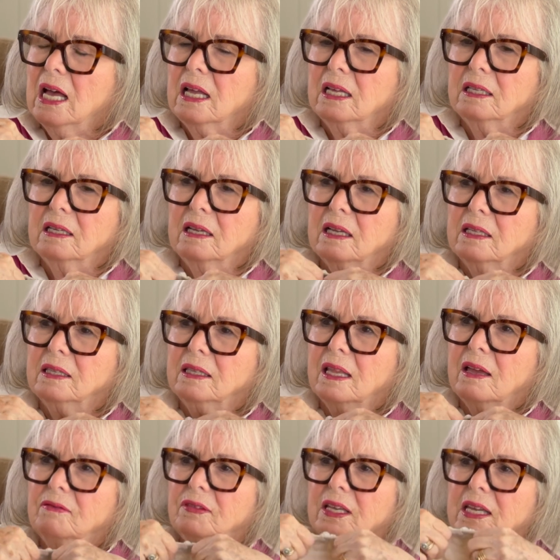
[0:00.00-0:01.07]
uh, a
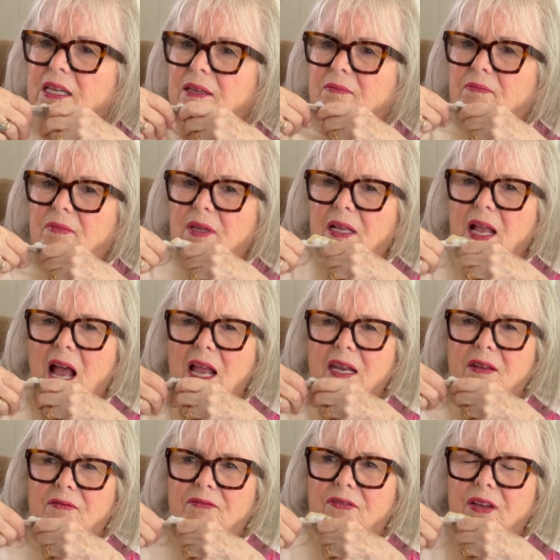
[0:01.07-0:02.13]
lovely kind
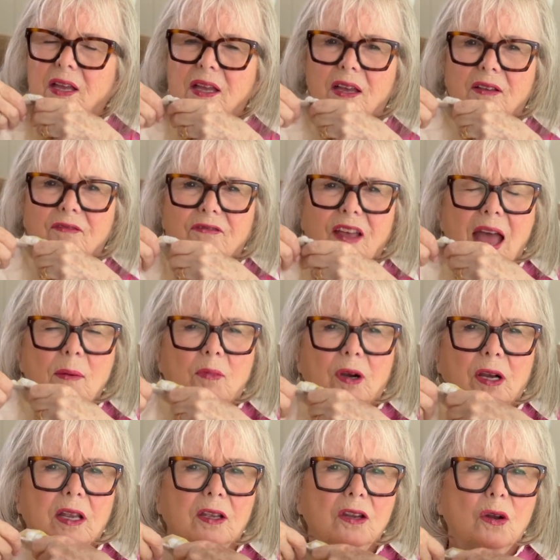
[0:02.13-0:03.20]
of
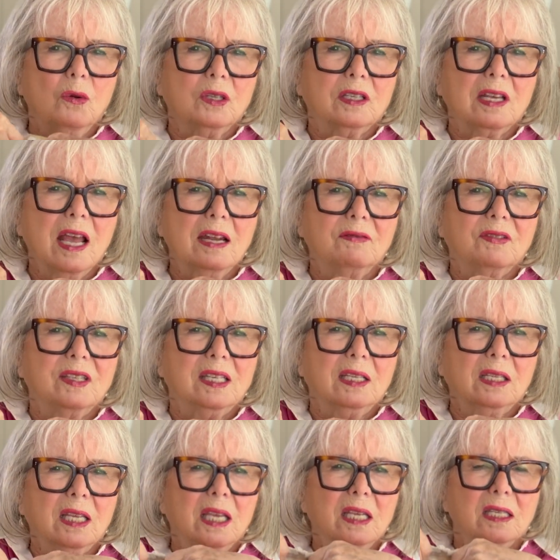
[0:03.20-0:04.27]
fabric. You know, it's kind of
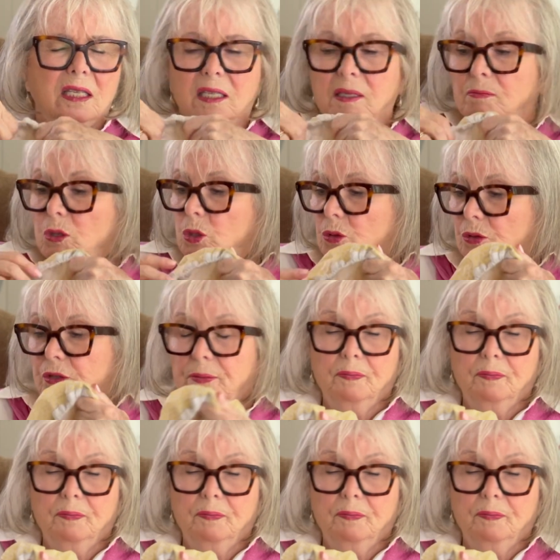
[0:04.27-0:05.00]
silky and smooth.